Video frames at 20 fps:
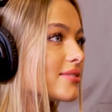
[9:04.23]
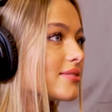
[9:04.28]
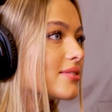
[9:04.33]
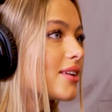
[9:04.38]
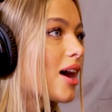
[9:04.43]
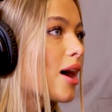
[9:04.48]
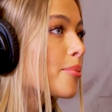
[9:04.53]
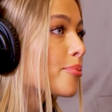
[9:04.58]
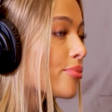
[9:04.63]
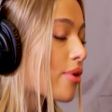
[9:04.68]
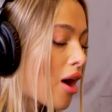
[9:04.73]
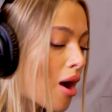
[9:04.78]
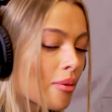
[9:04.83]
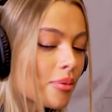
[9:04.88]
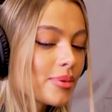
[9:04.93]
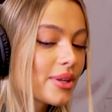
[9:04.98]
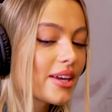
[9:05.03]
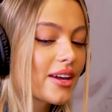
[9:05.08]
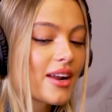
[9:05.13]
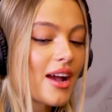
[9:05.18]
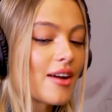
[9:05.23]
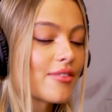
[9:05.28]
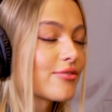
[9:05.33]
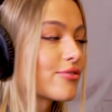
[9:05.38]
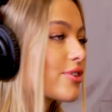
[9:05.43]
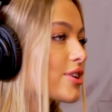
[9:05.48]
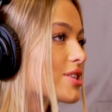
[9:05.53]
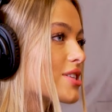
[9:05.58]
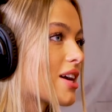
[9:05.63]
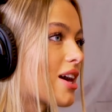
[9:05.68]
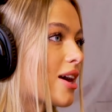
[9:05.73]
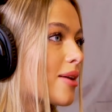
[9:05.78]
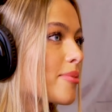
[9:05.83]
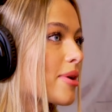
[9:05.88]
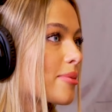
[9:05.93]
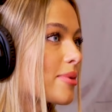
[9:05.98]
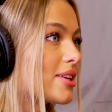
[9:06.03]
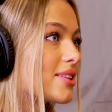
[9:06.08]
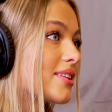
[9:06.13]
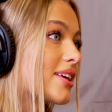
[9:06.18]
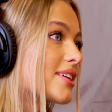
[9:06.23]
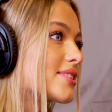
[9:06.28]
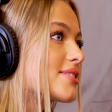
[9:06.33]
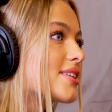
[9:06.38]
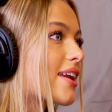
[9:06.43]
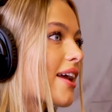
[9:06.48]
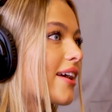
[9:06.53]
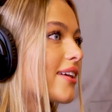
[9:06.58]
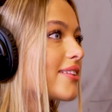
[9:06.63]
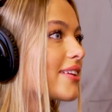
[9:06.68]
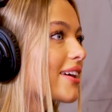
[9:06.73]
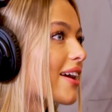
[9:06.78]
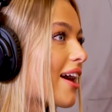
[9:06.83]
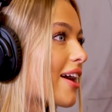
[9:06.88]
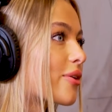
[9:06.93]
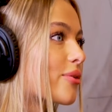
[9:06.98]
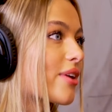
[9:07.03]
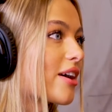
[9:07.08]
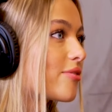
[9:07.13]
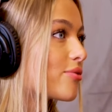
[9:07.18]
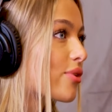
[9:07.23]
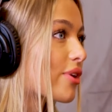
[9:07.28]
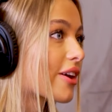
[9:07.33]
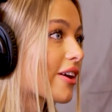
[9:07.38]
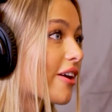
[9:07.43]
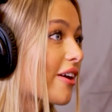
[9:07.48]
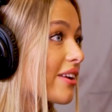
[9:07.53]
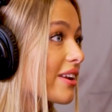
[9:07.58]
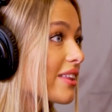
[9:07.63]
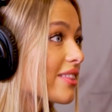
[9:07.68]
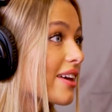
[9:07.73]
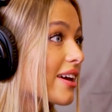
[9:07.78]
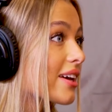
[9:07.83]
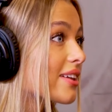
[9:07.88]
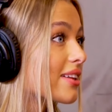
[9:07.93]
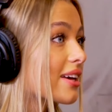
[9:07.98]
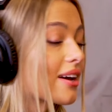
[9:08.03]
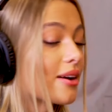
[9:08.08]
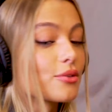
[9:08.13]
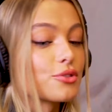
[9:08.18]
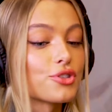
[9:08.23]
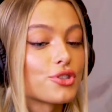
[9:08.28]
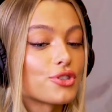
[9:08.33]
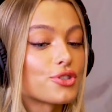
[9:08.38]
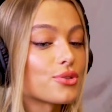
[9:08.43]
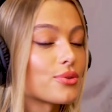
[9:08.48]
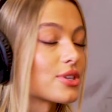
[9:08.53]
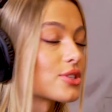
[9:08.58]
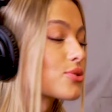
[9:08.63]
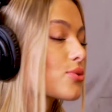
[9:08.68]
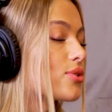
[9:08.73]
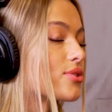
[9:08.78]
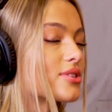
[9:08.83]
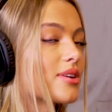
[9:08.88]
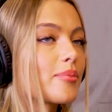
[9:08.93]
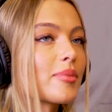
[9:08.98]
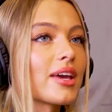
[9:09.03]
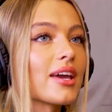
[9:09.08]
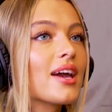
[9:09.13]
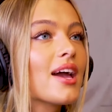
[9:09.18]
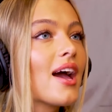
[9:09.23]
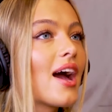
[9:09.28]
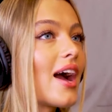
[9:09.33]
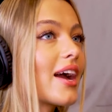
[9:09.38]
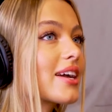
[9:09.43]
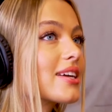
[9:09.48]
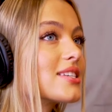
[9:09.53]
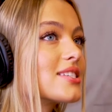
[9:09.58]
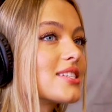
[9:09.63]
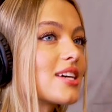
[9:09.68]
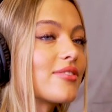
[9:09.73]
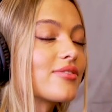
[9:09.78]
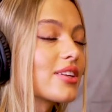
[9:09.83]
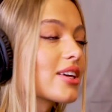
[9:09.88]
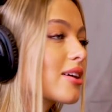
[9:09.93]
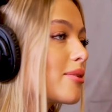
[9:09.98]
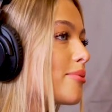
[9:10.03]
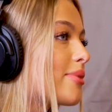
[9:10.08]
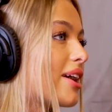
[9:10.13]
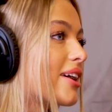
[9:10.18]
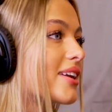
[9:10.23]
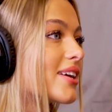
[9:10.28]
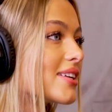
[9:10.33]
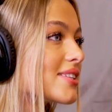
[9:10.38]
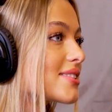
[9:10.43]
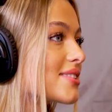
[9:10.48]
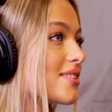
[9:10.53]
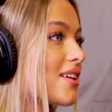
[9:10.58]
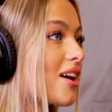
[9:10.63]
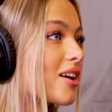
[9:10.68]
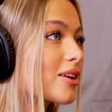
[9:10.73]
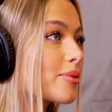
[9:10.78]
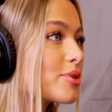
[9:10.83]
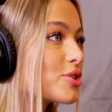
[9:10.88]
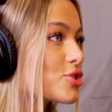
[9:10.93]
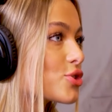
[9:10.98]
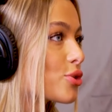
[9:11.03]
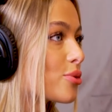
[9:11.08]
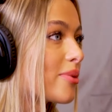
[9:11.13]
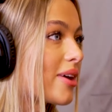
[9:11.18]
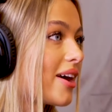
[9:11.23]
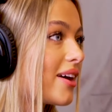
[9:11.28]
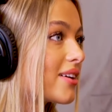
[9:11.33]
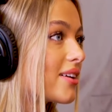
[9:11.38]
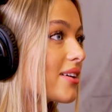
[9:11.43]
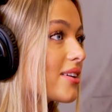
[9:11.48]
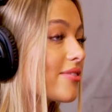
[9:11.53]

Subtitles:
I'm probably gonna have free time. I mean, like today, like I don't have work or anything. Like I was just doing school, so I'm like, I could definitely combine it. It's not gonna be too bad.